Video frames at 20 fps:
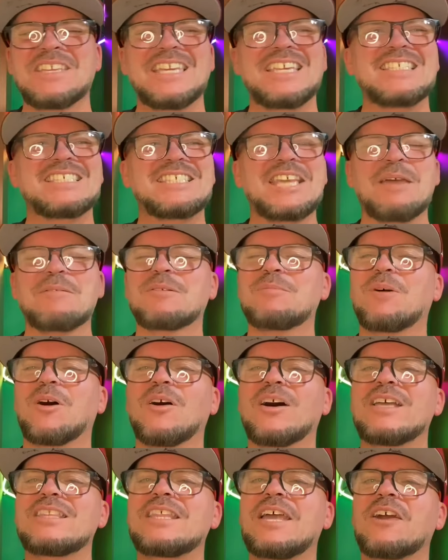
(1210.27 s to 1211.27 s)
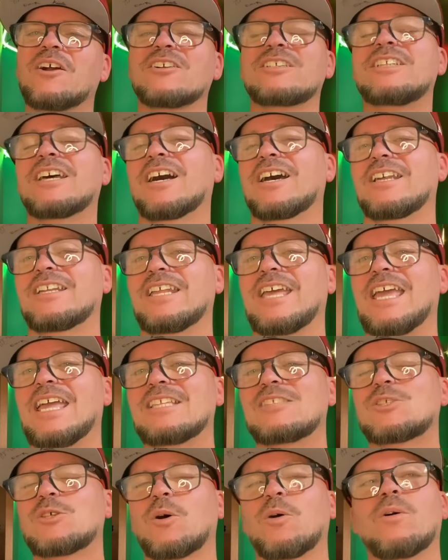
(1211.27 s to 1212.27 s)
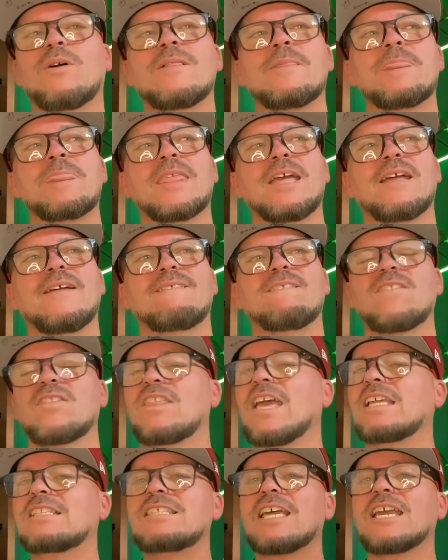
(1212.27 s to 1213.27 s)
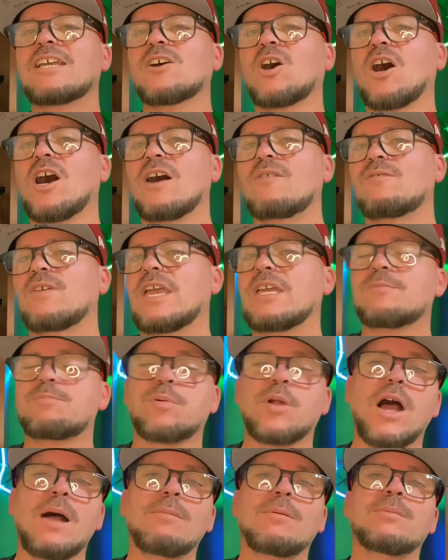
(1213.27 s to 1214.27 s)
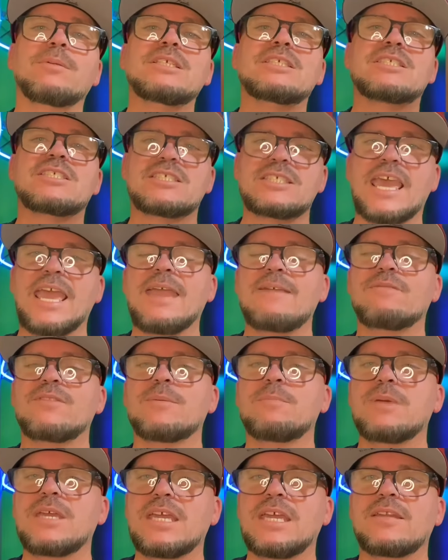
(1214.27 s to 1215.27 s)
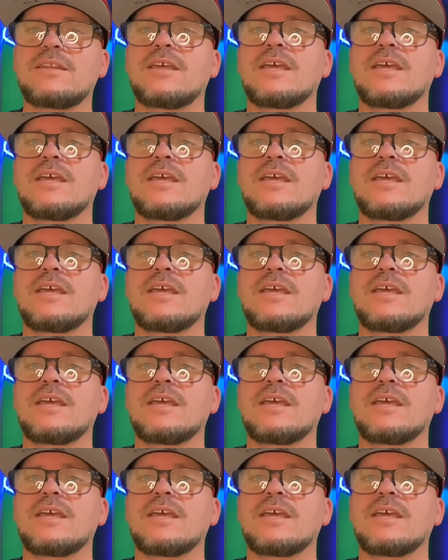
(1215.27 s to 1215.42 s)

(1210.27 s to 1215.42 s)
he's naming them all and they are done. And so they take off. It probably saved the men